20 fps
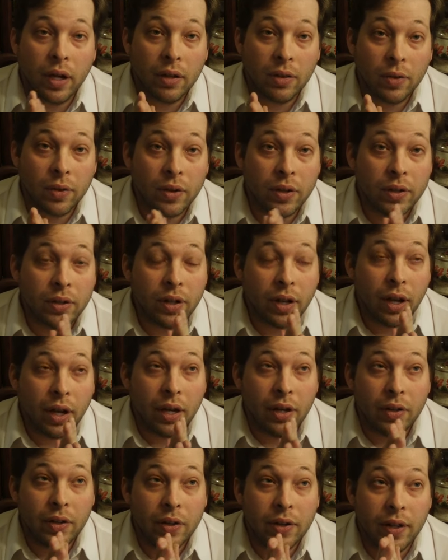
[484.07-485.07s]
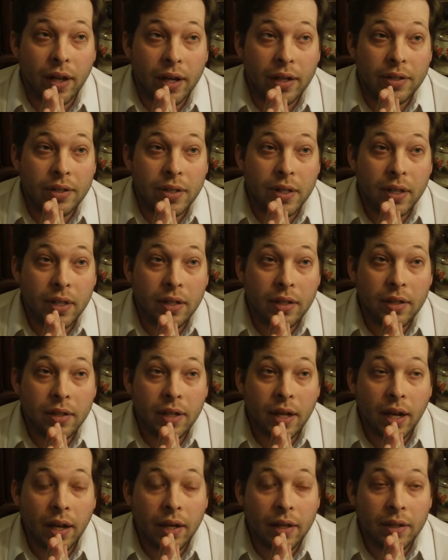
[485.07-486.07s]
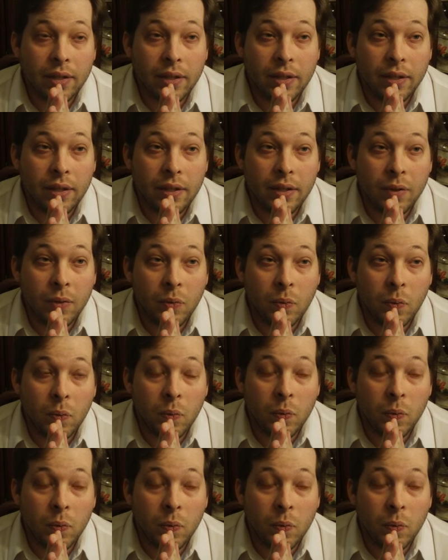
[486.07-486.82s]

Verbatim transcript: I learned 1990 uh,